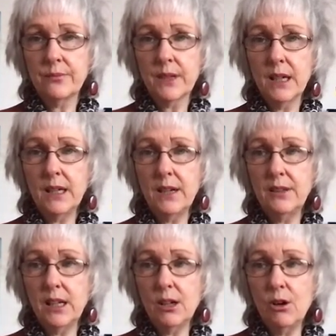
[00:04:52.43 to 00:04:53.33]
And I
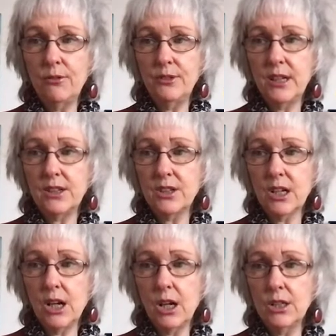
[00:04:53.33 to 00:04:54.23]
think often it's a
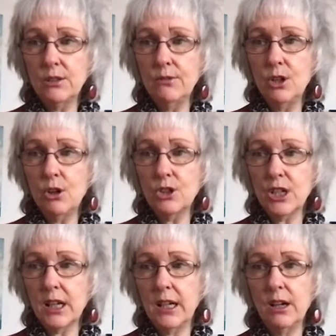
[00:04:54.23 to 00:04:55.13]
kind of
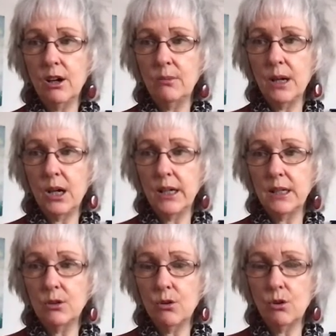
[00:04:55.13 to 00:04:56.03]
logic in our
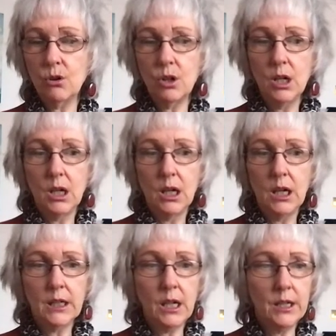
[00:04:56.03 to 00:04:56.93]
mind, or a
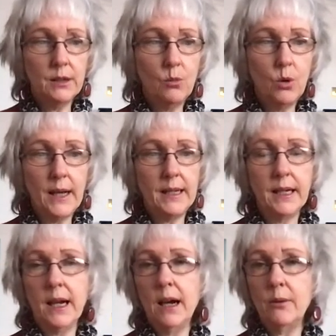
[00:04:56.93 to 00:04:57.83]
kind of
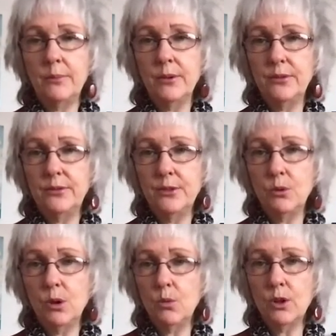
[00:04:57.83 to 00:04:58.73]
weighing up of
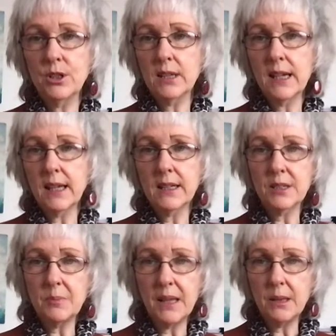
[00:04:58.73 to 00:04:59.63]
well, what are they going to
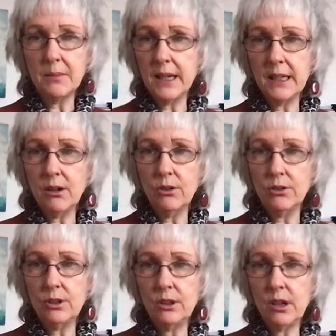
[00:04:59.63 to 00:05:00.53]
spend the money
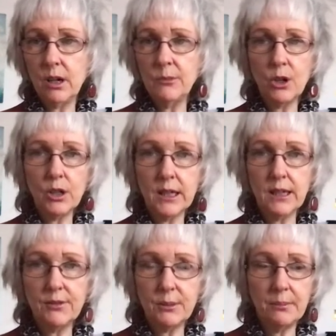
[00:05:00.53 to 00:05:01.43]
on? You know, I'm not going to
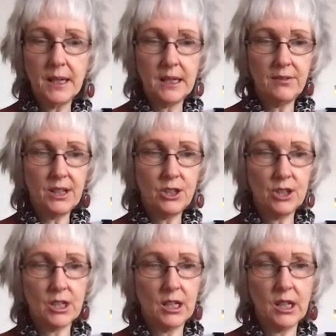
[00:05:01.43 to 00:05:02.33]
give them money if they're
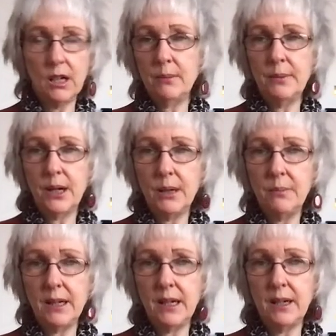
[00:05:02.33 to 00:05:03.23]
just going to go and buy a
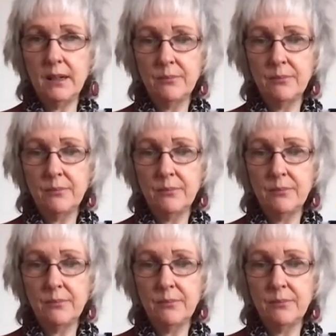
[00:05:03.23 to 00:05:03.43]
beer.